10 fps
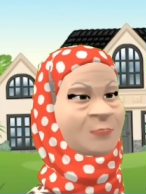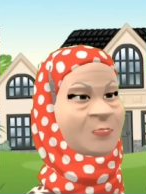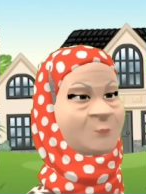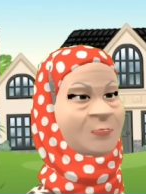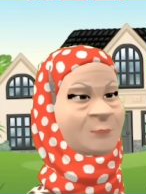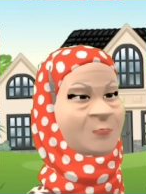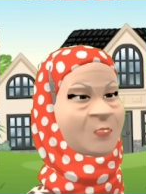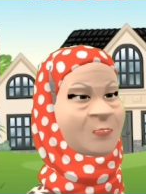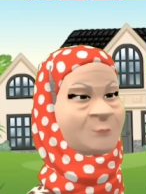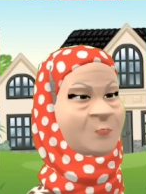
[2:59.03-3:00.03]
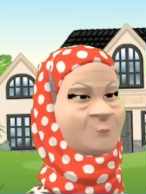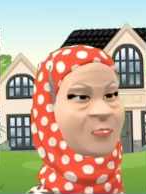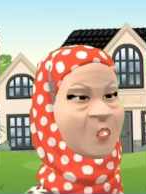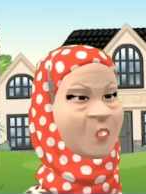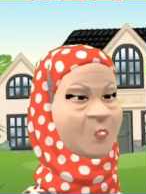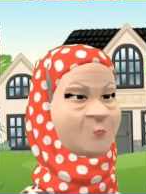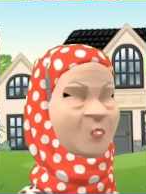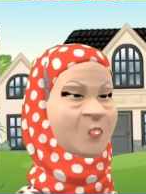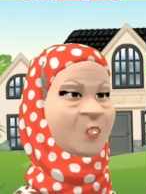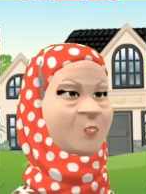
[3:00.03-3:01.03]
Hatai Tim
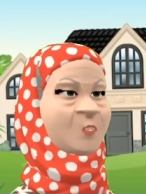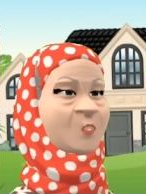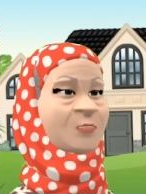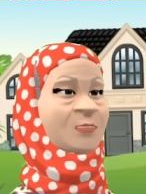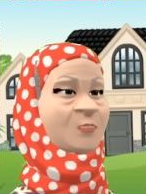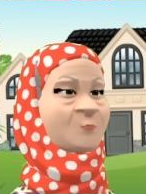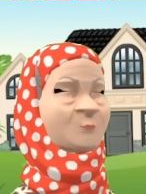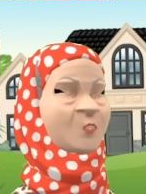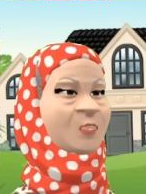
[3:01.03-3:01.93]
Liacamani called Tim